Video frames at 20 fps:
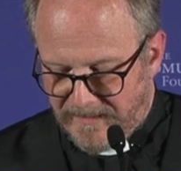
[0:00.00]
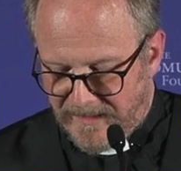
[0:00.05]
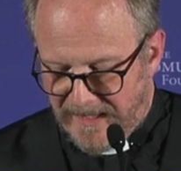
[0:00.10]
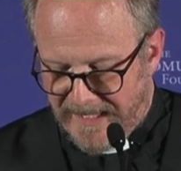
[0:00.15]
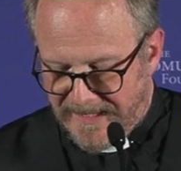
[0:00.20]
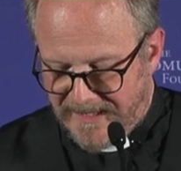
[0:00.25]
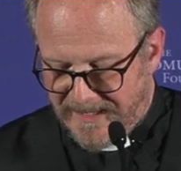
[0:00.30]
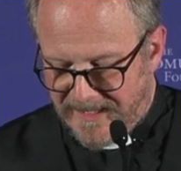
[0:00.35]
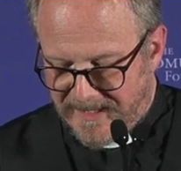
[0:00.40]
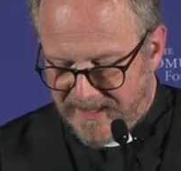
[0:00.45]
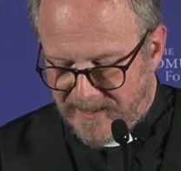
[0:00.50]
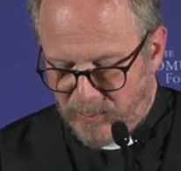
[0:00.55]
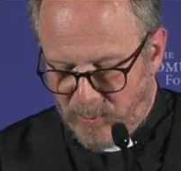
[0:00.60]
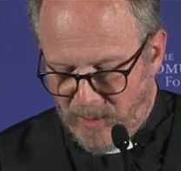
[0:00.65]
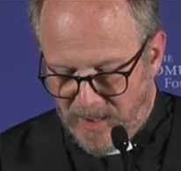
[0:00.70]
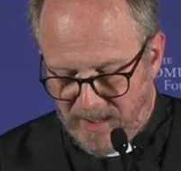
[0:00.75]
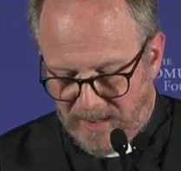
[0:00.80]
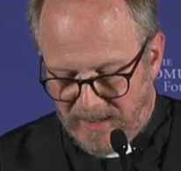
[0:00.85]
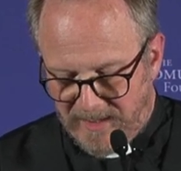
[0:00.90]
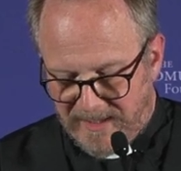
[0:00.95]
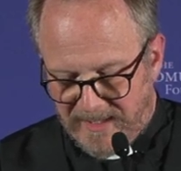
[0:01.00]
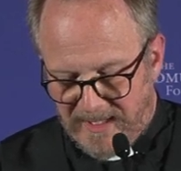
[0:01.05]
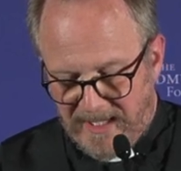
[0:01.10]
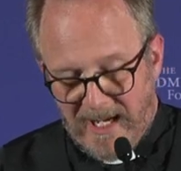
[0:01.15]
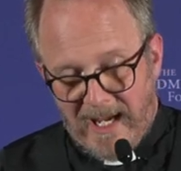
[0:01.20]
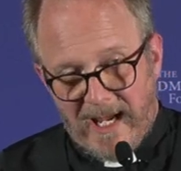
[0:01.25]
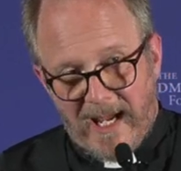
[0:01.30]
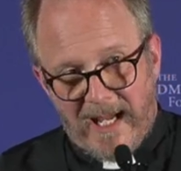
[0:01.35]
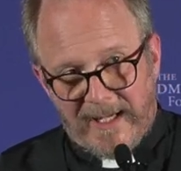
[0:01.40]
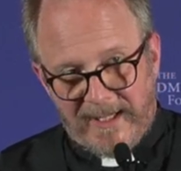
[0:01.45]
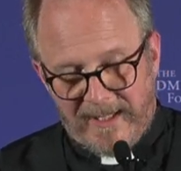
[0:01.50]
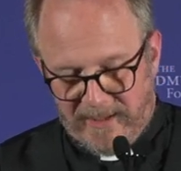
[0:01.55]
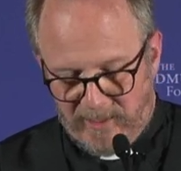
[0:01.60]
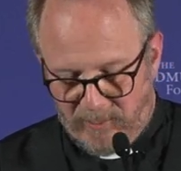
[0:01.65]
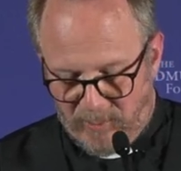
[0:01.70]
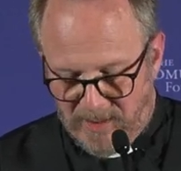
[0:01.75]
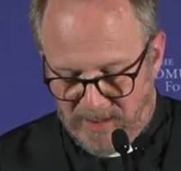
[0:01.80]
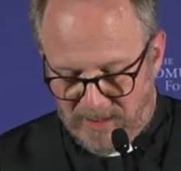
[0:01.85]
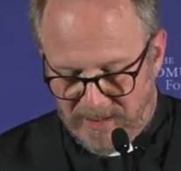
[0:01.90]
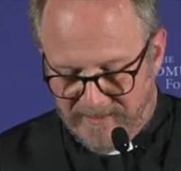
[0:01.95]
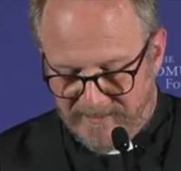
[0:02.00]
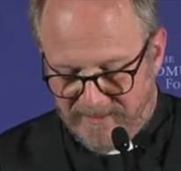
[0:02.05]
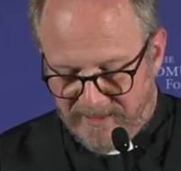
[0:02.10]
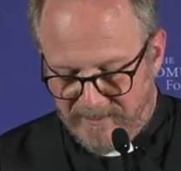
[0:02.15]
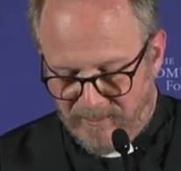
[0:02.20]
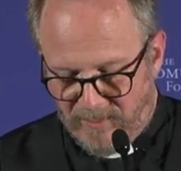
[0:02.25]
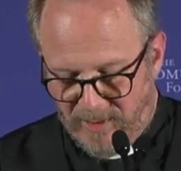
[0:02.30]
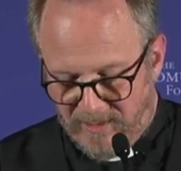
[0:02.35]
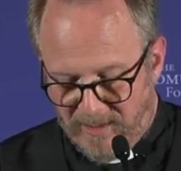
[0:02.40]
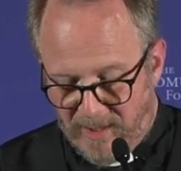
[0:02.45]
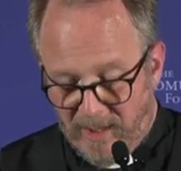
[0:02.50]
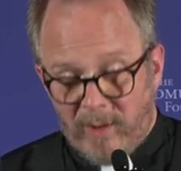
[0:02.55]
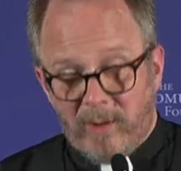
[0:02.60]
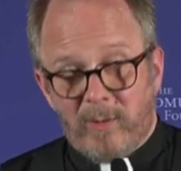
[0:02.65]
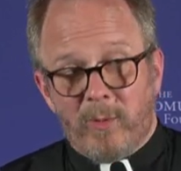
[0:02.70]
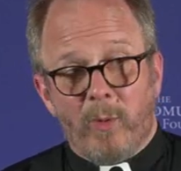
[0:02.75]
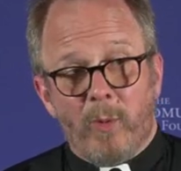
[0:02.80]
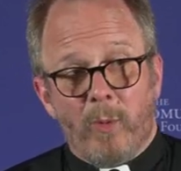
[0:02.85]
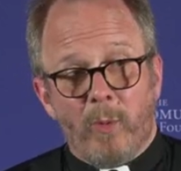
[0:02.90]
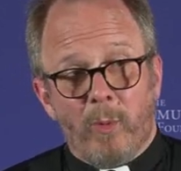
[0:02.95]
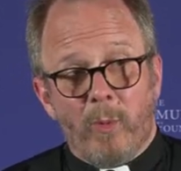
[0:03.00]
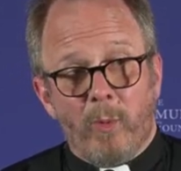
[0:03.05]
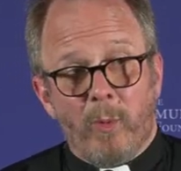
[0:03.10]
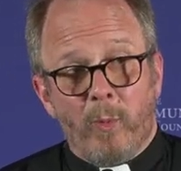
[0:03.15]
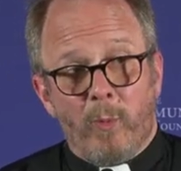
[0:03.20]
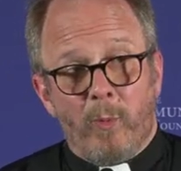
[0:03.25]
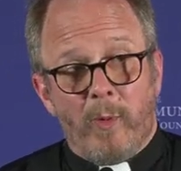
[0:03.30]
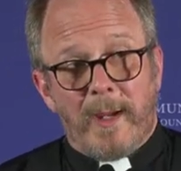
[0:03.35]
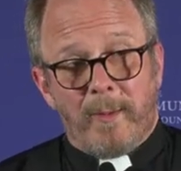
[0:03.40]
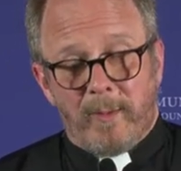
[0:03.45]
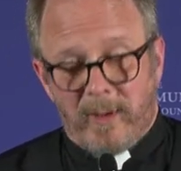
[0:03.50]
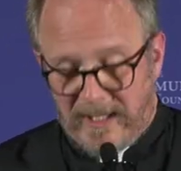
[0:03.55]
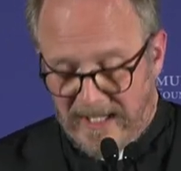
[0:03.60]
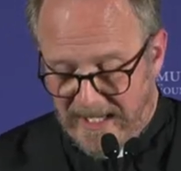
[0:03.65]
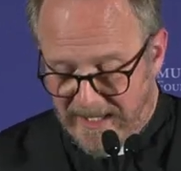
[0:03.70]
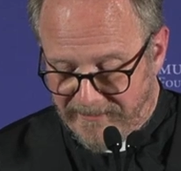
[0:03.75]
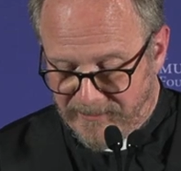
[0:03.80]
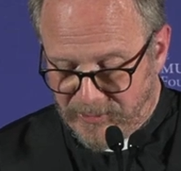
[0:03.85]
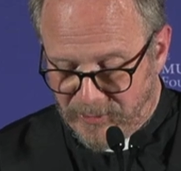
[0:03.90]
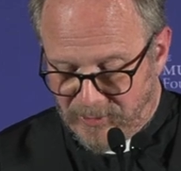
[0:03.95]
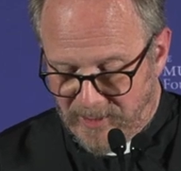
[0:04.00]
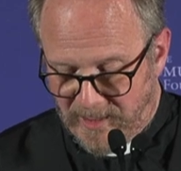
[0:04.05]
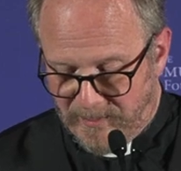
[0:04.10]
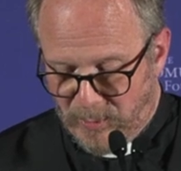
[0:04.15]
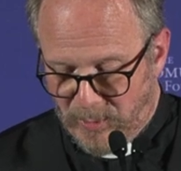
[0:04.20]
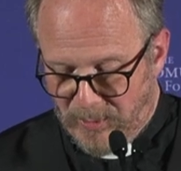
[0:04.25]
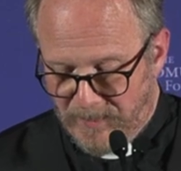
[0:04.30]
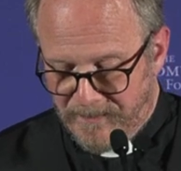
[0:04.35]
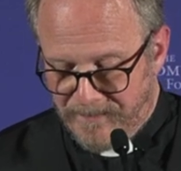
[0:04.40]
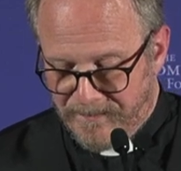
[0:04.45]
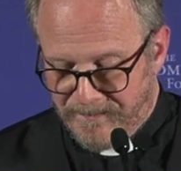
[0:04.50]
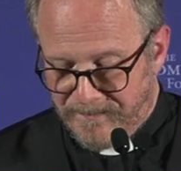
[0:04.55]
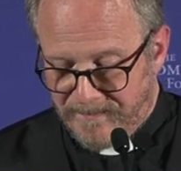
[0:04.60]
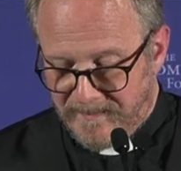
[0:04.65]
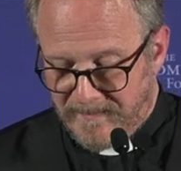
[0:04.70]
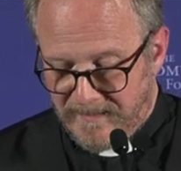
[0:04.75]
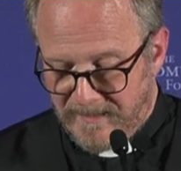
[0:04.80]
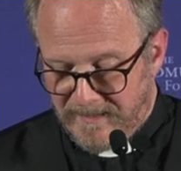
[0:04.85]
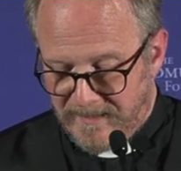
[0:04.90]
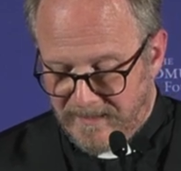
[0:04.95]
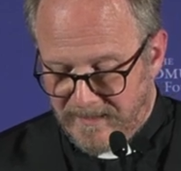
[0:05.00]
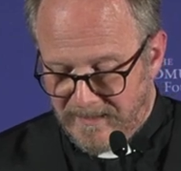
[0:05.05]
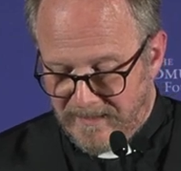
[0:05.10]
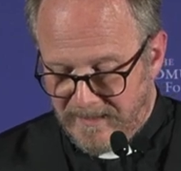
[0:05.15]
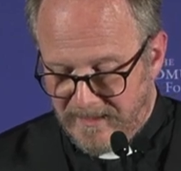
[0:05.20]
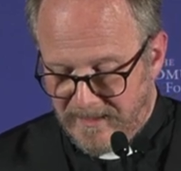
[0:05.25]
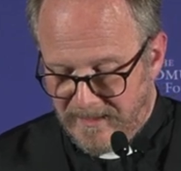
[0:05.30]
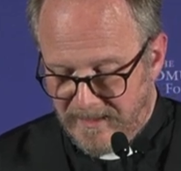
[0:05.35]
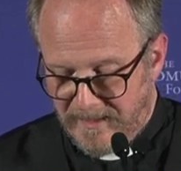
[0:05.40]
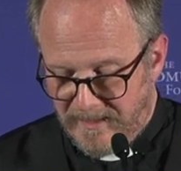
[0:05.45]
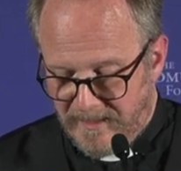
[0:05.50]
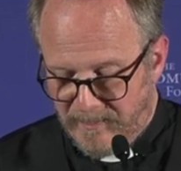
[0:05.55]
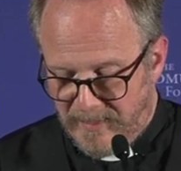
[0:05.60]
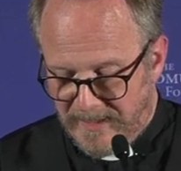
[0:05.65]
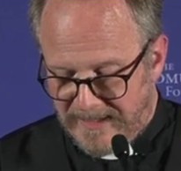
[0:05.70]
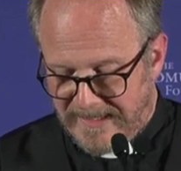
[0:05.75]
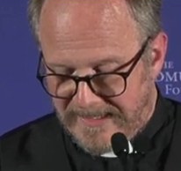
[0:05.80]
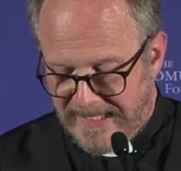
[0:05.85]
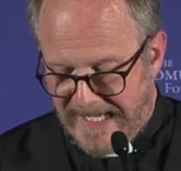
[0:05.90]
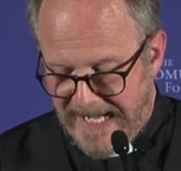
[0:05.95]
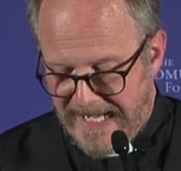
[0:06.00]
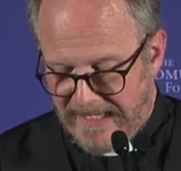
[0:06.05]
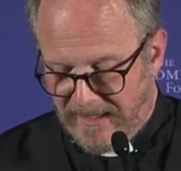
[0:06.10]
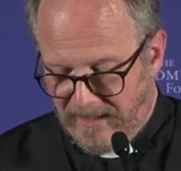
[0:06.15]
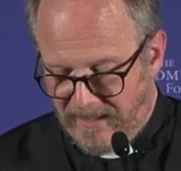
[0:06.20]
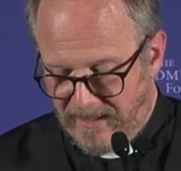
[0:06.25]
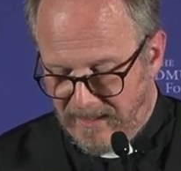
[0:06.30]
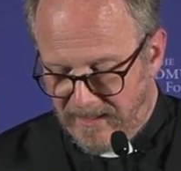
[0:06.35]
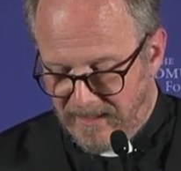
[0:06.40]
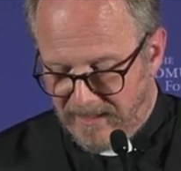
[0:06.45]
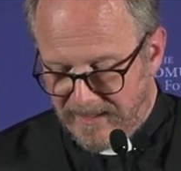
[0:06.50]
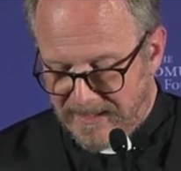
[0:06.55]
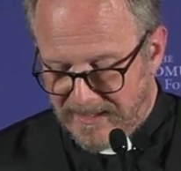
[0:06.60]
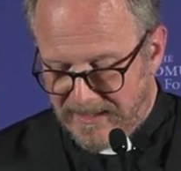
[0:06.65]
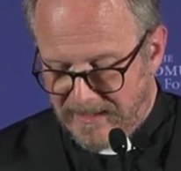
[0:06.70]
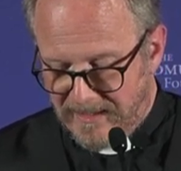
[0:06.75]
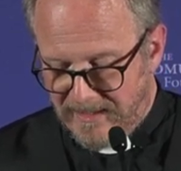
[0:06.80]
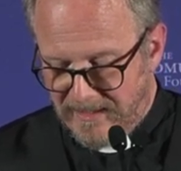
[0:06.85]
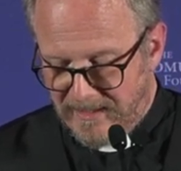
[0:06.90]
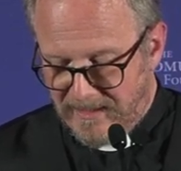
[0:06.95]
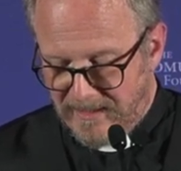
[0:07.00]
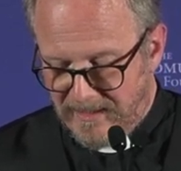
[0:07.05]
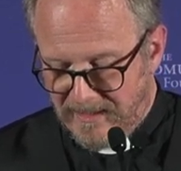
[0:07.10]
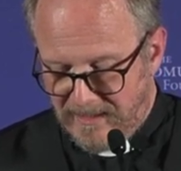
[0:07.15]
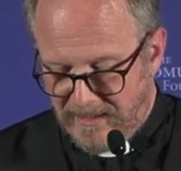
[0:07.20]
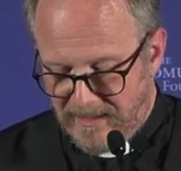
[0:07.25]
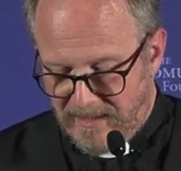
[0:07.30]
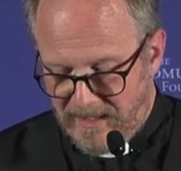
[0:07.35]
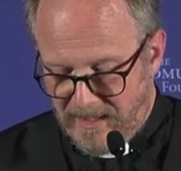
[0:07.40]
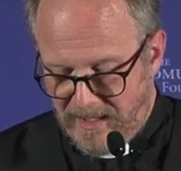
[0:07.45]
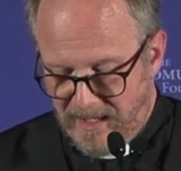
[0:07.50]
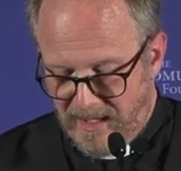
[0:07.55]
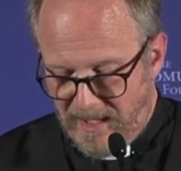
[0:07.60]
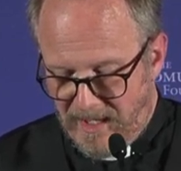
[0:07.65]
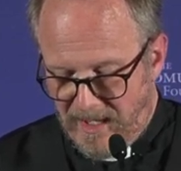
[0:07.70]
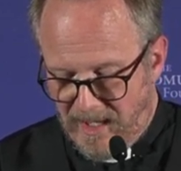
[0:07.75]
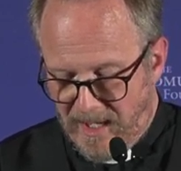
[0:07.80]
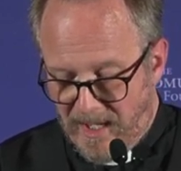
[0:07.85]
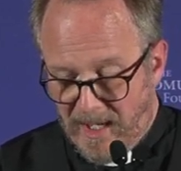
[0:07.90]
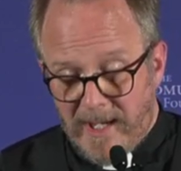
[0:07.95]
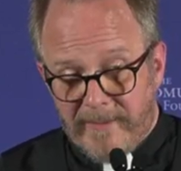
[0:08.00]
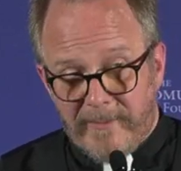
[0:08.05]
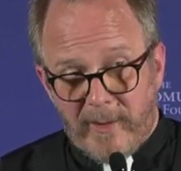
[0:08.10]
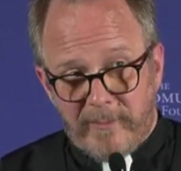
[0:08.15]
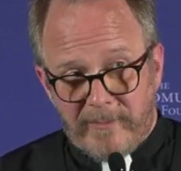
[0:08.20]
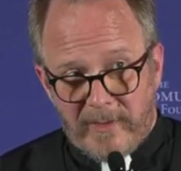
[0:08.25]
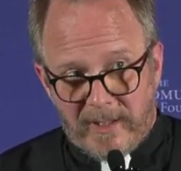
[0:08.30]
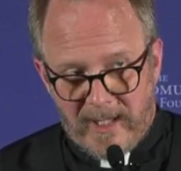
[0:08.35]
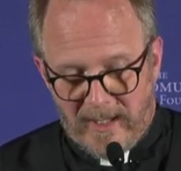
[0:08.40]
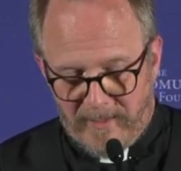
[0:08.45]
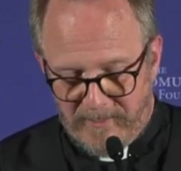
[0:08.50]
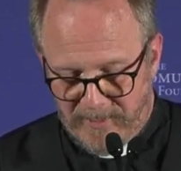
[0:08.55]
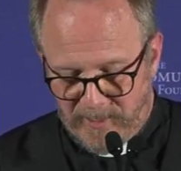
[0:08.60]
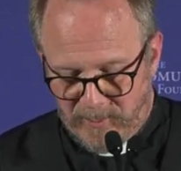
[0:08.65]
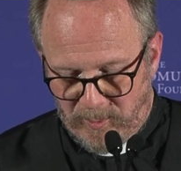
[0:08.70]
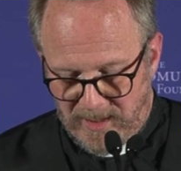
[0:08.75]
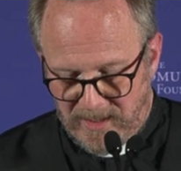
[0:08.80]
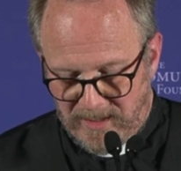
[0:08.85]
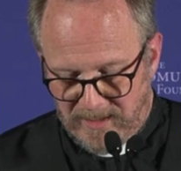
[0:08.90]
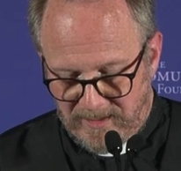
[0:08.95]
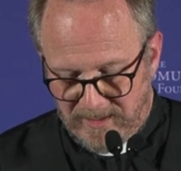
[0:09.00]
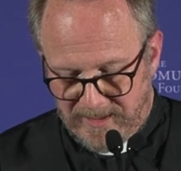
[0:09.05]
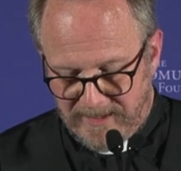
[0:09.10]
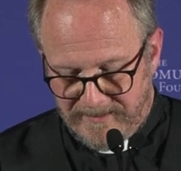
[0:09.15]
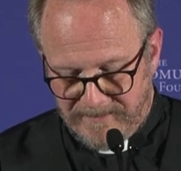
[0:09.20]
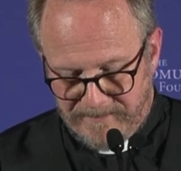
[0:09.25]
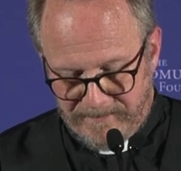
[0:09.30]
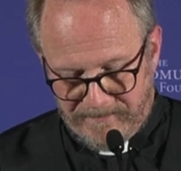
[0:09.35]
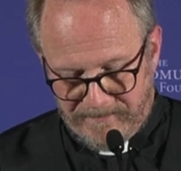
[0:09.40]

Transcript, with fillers: In this world and in the world of tomorrow, we will have trouble. But take heart, I have overcome the world.